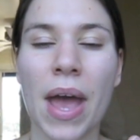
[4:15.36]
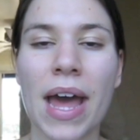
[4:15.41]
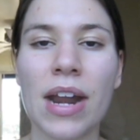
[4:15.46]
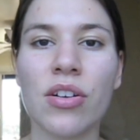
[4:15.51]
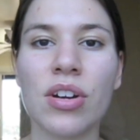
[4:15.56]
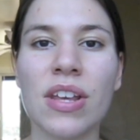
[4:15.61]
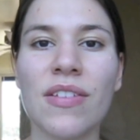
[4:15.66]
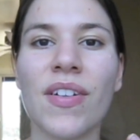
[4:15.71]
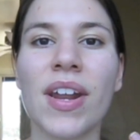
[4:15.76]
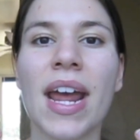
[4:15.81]

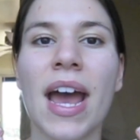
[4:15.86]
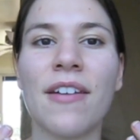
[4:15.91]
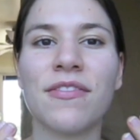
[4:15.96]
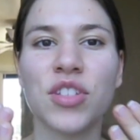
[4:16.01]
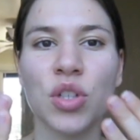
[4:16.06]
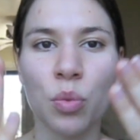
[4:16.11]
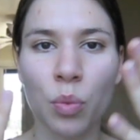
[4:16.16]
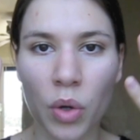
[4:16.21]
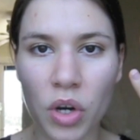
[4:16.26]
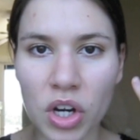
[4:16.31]
don't even
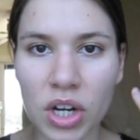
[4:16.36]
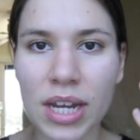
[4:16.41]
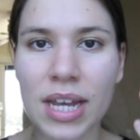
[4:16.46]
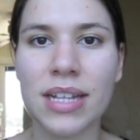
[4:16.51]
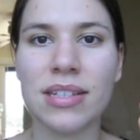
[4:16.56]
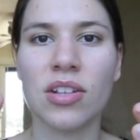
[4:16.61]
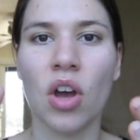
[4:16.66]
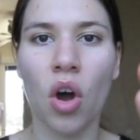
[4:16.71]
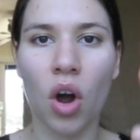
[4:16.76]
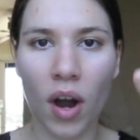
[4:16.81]
have to work
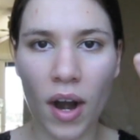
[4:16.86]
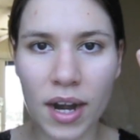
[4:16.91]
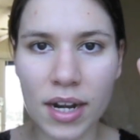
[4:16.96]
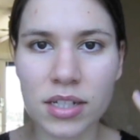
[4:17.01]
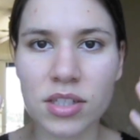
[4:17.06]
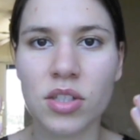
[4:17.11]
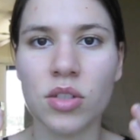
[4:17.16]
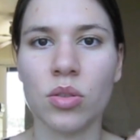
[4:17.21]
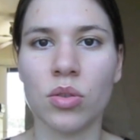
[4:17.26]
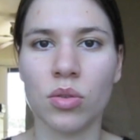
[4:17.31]
as
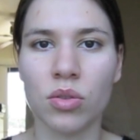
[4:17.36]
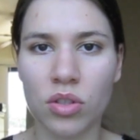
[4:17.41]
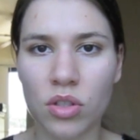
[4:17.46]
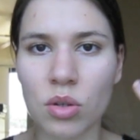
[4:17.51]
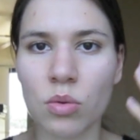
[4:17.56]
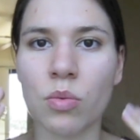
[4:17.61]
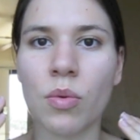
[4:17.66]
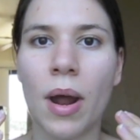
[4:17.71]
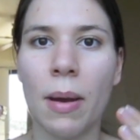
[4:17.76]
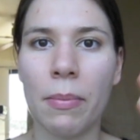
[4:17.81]
hard to
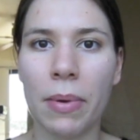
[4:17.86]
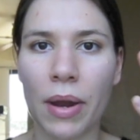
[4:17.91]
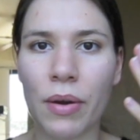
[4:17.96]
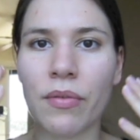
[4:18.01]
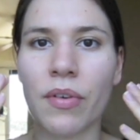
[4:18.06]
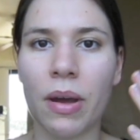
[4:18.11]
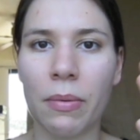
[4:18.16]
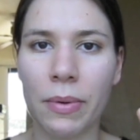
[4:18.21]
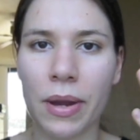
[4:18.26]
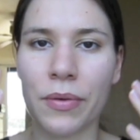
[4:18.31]
rub
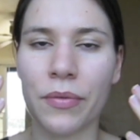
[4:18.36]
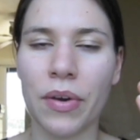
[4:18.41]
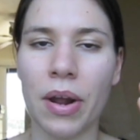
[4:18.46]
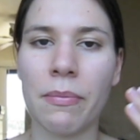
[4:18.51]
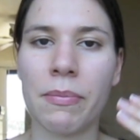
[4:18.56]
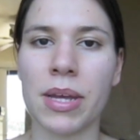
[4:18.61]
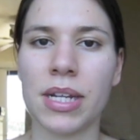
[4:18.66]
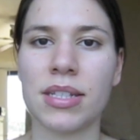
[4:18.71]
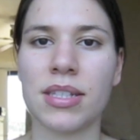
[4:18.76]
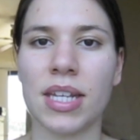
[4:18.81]

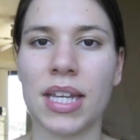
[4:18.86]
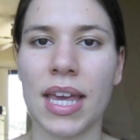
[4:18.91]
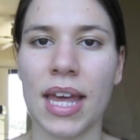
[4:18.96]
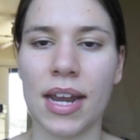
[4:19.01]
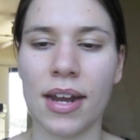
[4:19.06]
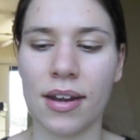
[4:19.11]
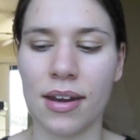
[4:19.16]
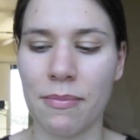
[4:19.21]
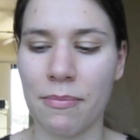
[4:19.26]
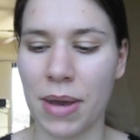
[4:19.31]
it to
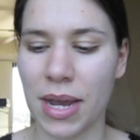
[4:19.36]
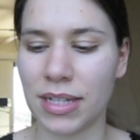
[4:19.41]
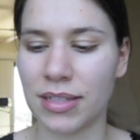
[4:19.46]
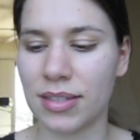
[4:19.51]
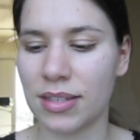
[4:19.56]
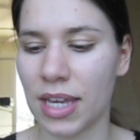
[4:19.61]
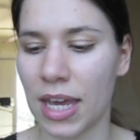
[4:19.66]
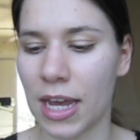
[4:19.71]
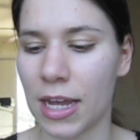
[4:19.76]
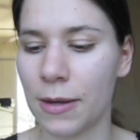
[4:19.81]
get it in my
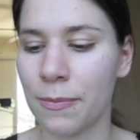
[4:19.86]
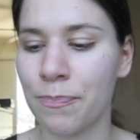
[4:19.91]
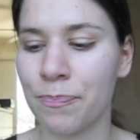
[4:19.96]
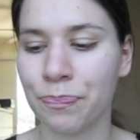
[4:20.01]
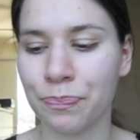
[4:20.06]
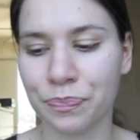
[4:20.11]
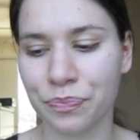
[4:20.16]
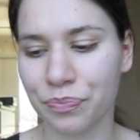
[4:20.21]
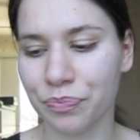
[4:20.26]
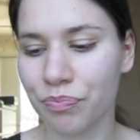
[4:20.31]
skin.
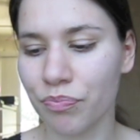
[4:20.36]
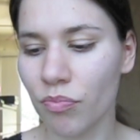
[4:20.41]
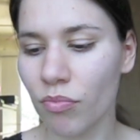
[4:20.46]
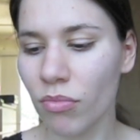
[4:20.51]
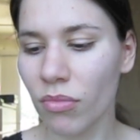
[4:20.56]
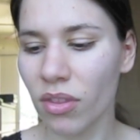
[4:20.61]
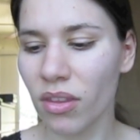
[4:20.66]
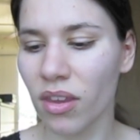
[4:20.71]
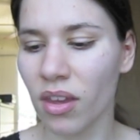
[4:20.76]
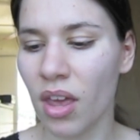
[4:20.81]

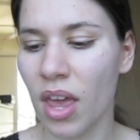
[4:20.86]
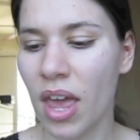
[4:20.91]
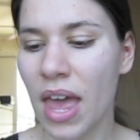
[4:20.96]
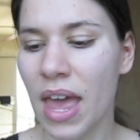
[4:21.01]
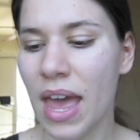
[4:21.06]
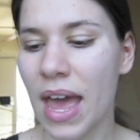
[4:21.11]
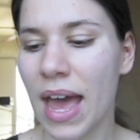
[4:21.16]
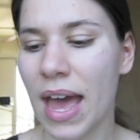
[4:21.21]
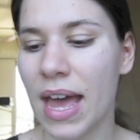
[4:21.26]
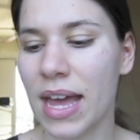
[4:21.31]

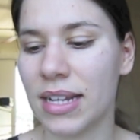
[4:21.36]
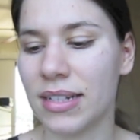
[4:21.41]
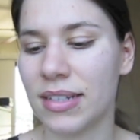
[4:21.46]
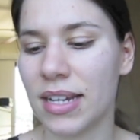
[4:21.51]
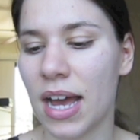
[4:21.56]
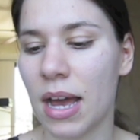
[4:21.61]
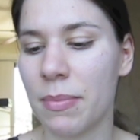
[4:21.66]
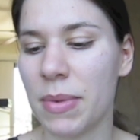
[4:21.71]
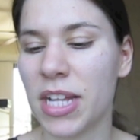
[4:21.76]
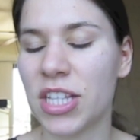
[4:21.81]
And
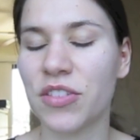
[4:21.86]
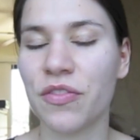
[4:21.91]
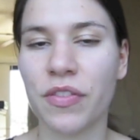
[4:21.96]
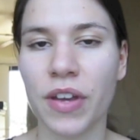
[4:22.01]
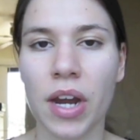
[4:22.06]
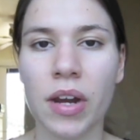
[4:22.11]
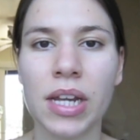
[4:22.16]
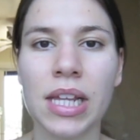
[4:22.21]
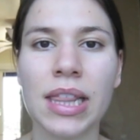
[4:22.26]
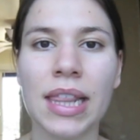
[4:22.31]
it's
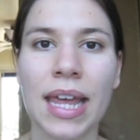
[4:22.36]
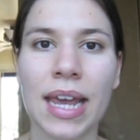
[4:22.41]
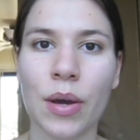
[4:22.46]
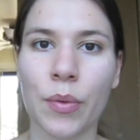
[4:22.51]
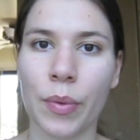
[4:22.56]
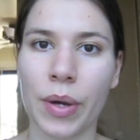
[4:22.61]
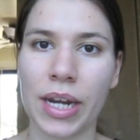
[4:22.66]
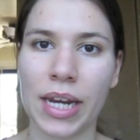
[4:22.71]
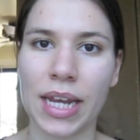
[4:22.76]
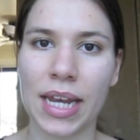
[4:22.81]
very
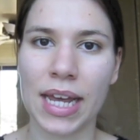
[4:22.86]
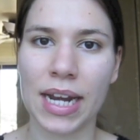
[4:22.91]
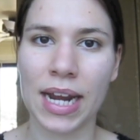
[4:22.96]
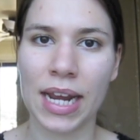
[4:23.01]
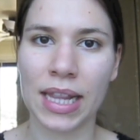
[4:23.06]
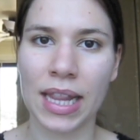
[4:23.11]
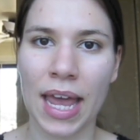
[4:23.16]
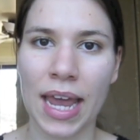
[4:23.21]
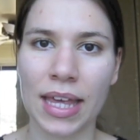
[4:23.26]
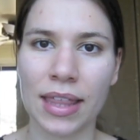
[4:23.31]
liquidy, and
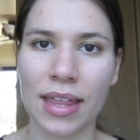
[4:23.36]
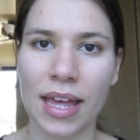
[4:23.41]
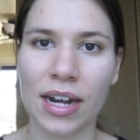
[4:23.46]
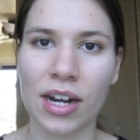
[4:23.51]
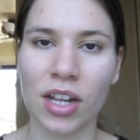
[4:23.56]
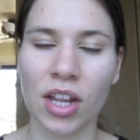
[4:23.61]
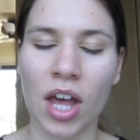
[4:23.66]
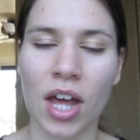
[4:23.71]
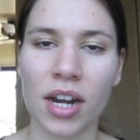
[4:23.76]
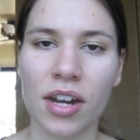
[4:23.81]
I like that.
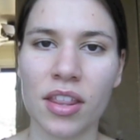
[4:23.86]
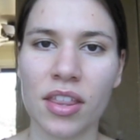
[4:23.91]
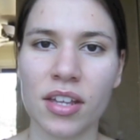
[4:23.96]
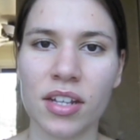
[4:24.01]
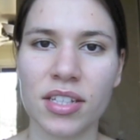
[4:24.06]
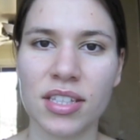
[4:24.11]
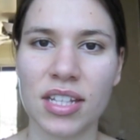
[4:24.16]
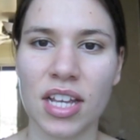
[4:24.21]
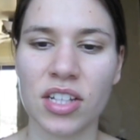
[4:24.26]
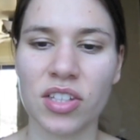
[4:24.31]
A lot of
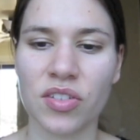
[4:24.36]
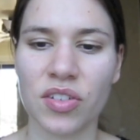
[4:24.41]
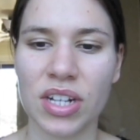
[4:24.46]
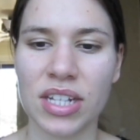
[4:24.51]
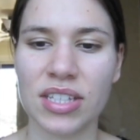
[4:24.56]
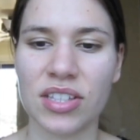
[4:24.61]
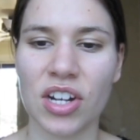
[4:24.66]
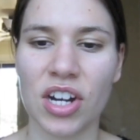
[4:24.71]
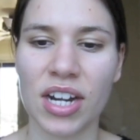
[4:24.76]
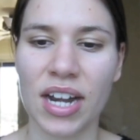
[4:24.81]
the
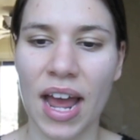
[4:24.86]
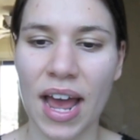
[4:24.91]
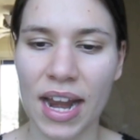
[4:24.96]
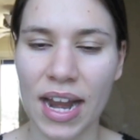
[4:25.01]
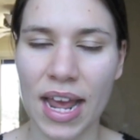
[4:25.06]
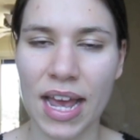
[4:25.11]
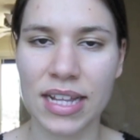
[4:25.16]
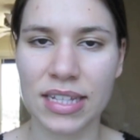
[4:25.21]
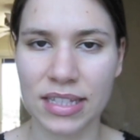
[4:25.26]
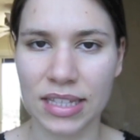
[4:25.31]
sunscreens are not
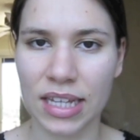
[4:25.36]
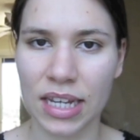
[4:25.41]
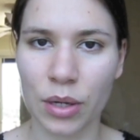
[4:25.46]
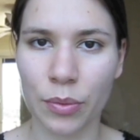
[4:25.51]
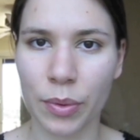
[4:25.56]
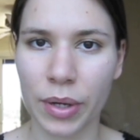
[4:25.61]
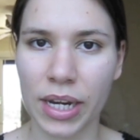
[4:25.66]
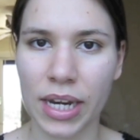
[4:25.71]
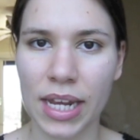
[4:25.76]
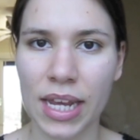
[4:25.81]
as
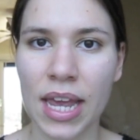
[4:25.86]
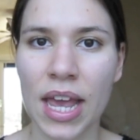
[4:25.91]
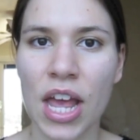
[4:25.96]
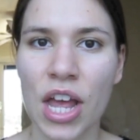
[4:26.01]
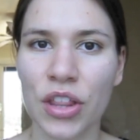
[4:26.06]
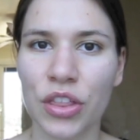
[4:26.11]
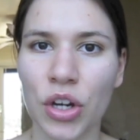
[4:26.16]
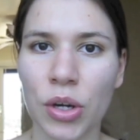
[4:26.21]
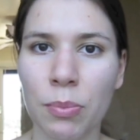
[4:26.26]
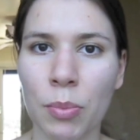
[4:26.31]
liquidy.
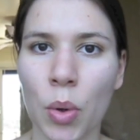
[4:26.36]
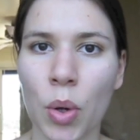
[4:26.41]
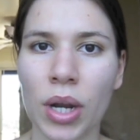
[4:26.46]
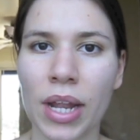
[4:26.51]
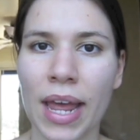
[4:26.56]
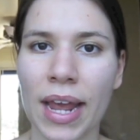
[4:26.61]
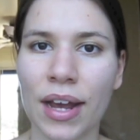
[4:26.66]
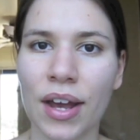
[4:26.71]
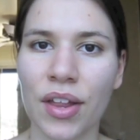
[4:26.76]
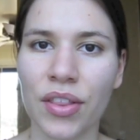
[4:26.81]
They're more
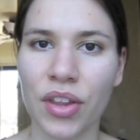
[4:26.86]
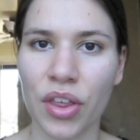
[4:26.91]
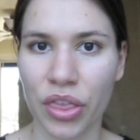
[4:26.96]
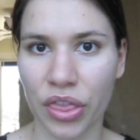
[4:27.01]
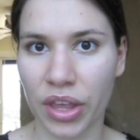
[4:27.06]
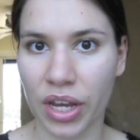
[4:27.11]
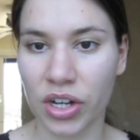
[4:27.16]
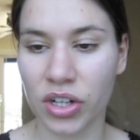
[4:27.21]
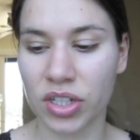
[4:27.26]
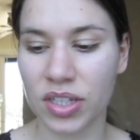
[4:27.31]
like on the
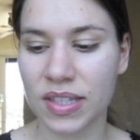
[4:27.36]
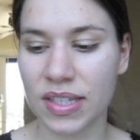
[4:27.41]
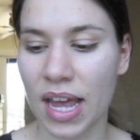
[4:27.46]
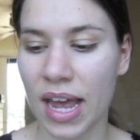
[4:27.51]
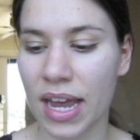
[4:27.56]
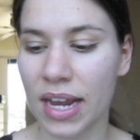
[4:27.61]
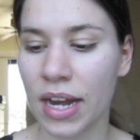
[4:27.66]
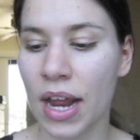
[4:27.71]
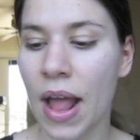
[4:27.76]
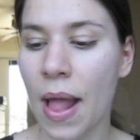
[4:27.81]
thicker
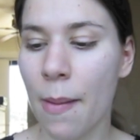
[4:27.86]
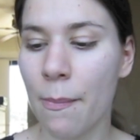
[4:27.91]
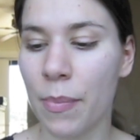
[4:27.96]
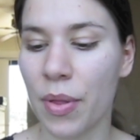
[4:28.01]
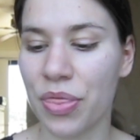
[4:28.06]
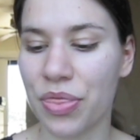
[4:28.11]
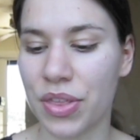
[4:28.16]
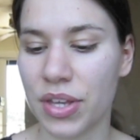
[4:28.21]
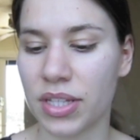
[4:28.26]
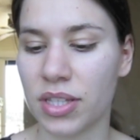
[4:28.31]
side,
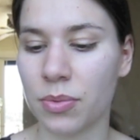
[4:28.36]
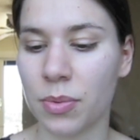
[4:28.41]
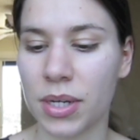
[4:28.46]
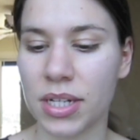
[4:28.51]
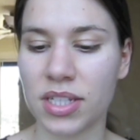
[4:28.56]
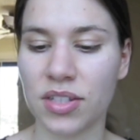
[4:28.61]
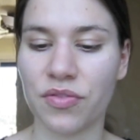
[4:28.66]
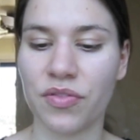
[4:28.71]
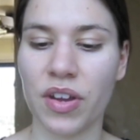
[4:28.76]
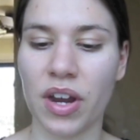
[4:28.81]
but this one
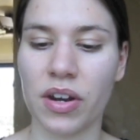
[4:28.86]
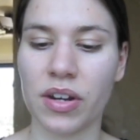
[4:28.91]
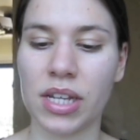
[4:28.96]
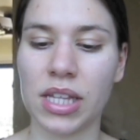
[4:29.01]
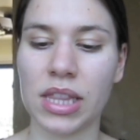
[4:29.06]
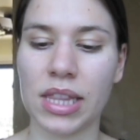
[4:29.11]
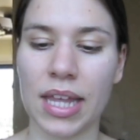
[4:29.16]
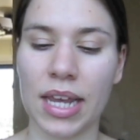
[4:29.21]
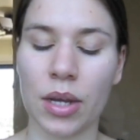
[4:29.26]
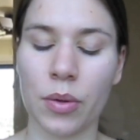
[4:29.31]
is
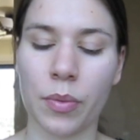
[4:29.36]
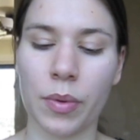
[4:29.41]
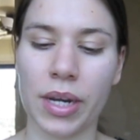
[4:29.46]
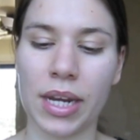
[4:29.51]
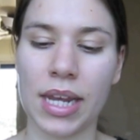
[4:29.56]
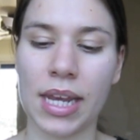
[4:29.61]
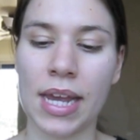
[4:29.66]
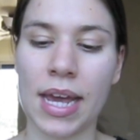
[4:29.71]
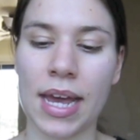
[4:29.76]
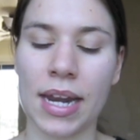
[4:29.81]
very
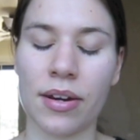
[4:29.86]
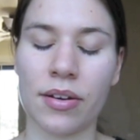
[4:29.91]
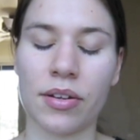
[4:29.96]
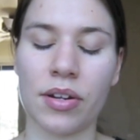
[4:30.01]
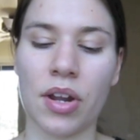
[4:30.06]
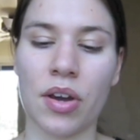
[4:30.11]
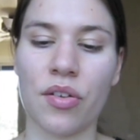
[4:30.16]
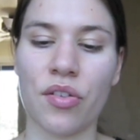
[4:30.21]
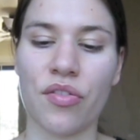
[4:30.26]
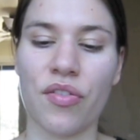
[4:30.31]
liquidy. I
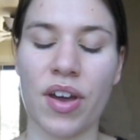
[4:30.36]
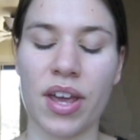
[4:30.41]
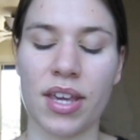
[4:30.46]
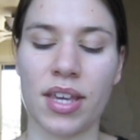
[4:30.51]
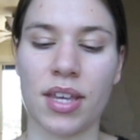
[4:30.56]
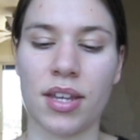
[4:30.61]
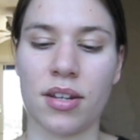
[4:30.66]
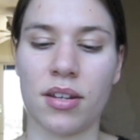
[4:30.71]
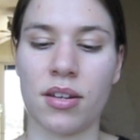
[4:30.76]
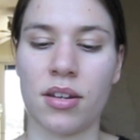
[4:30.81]
don't know if I
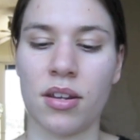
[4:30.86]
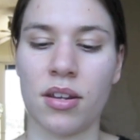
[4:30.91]
can,